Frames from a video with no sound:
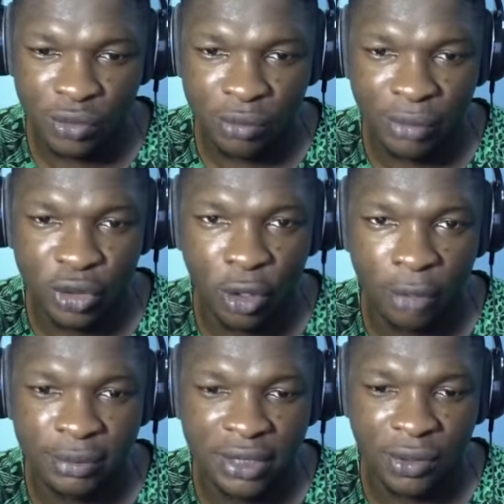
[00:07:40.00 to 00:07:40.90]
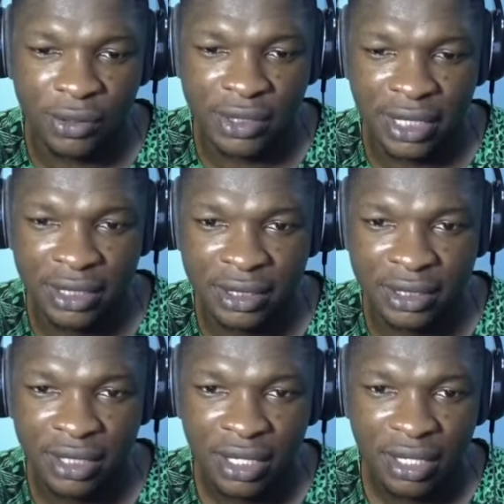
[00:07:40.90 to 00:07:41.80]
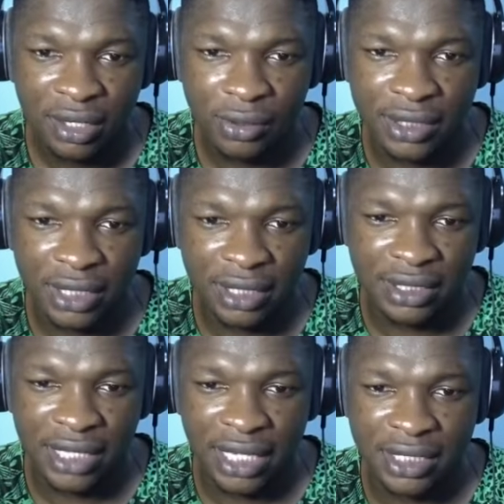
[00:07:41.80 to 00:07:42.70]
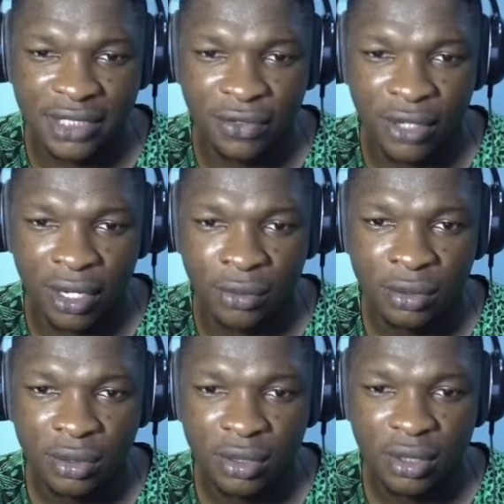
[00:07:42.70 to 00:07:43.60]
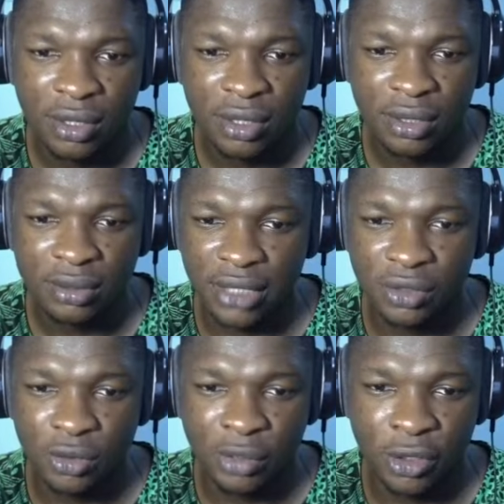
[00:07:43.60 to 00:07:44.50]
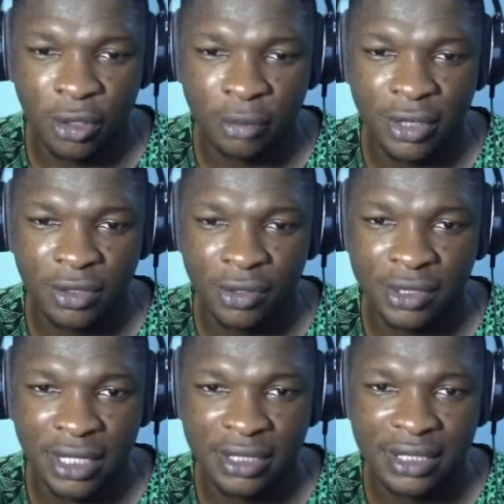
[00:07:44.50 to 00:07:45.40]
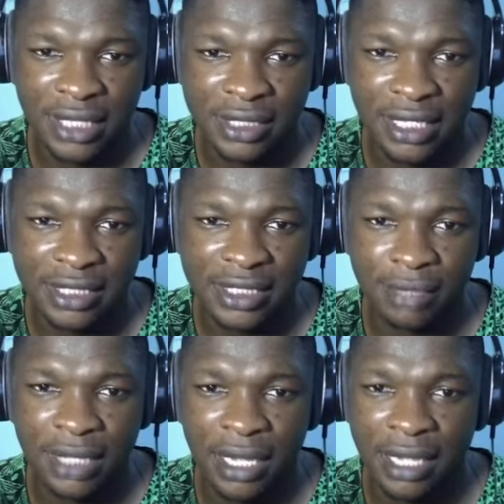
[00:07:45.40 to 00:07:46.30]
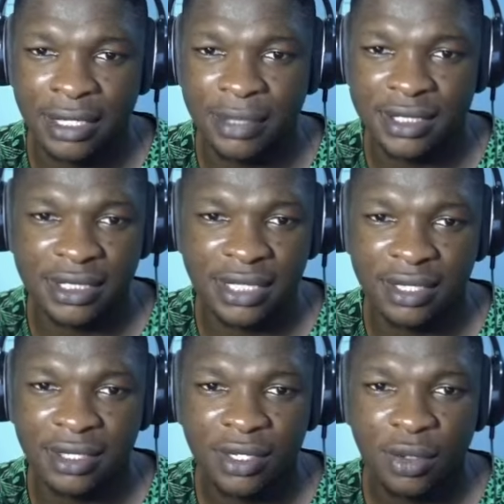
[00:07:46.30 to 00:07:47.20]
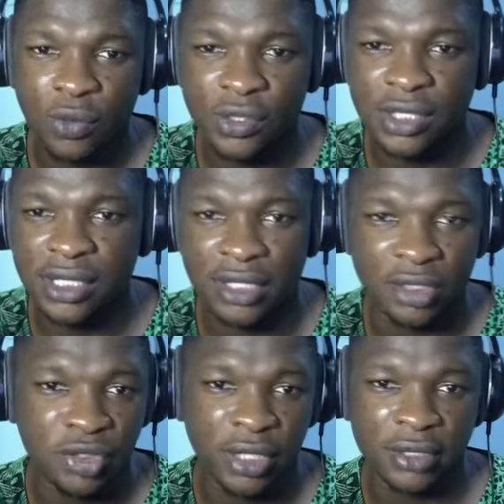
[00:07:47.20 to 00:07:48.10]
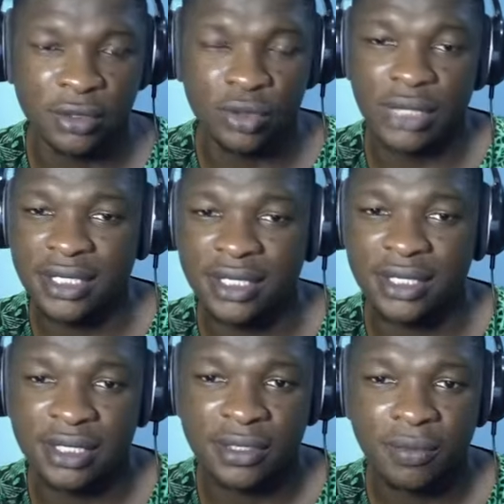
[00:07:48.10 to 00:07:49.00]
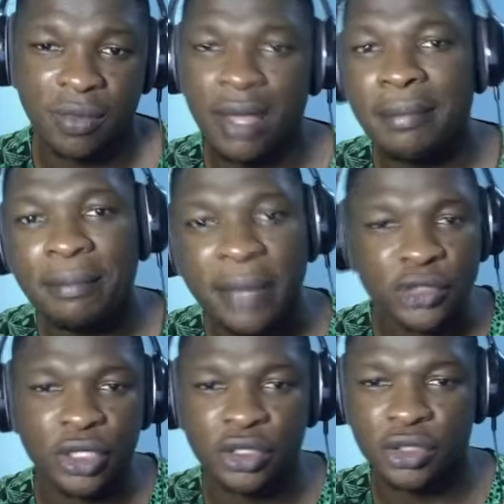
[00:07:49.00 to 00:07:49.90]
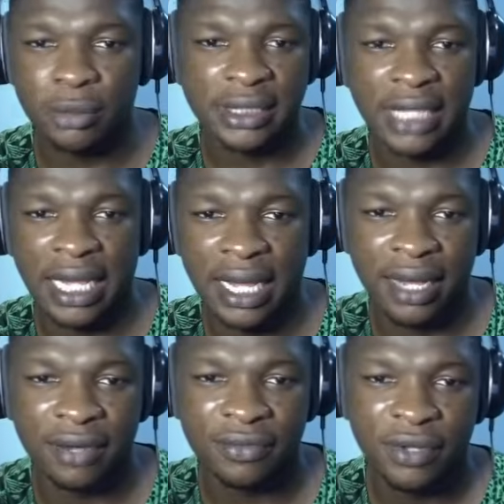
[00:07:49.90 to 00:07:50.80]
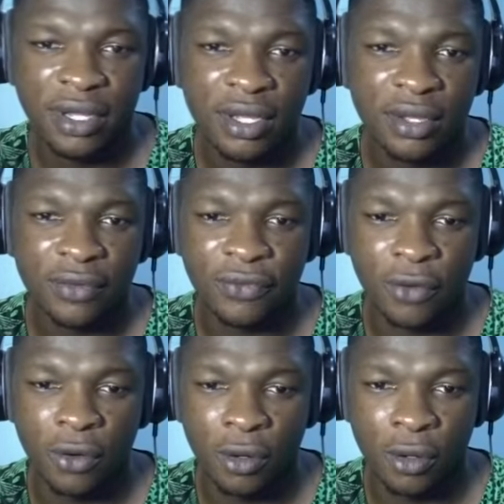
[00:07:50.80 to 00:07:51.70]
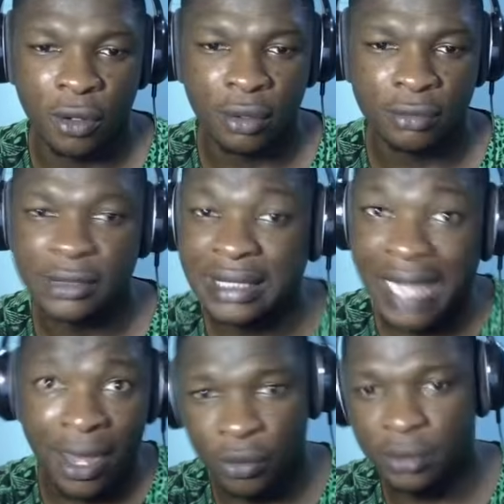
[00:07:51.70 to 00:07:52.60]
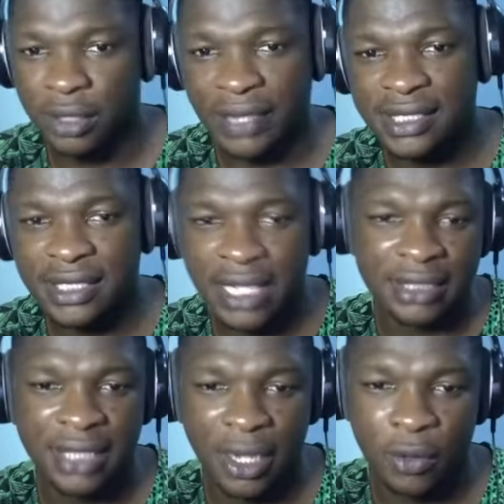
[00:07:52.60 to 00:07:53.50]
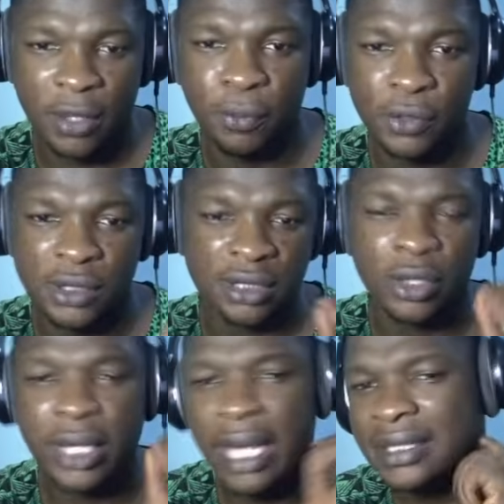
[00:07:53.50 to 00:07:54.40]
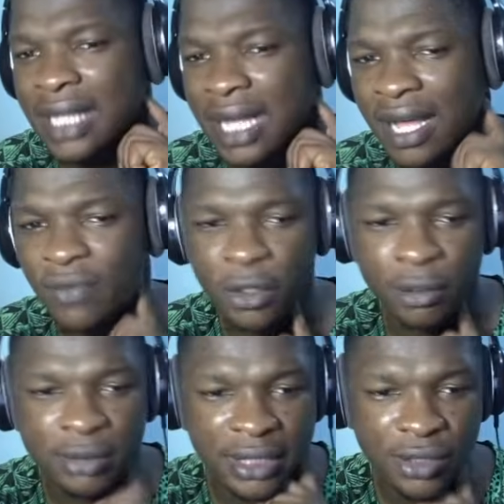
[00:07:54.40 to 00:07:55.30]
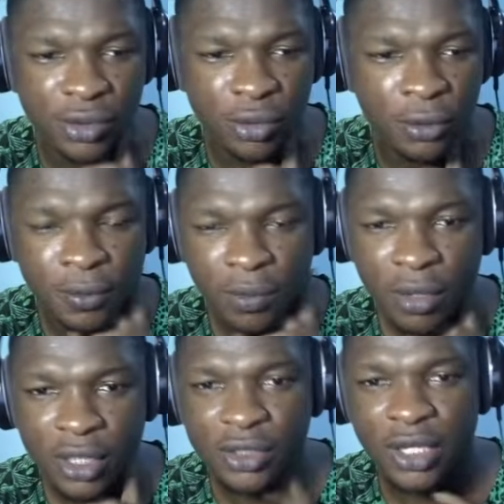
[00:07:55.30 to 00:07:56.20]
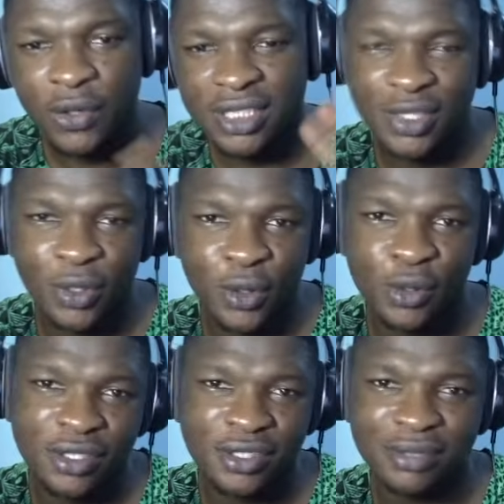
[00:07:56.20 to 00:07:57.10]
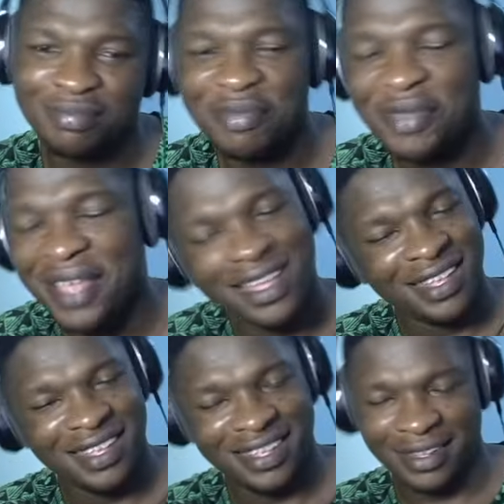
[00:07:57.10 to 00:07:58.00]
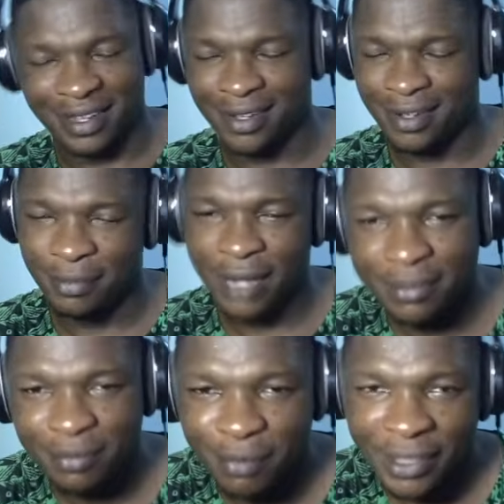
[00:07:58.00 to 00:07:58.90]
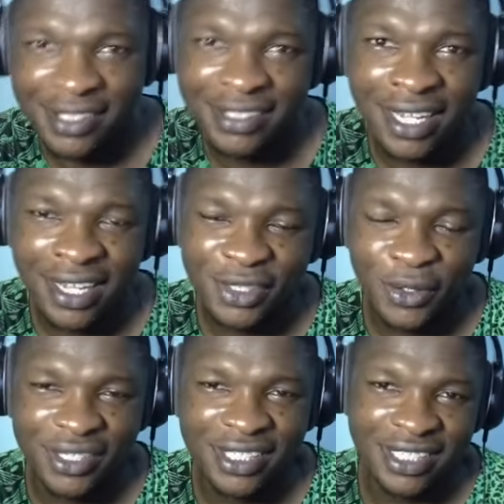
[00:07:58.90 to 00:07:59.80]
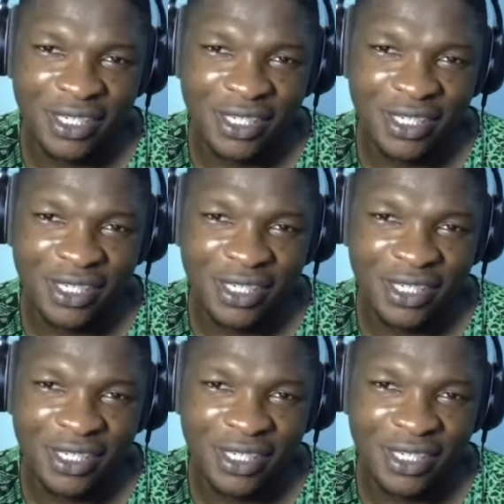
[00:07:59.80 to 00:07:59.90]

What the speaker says: no major update concerning Saiss for now. There's no major update concerning Saiss except that Adam Massina was seen in training. So that is the major injury update I have for now. If I see any, I'll keep posting. Okay, I think I have one update I saw. So there was this whole Patson Daka scores the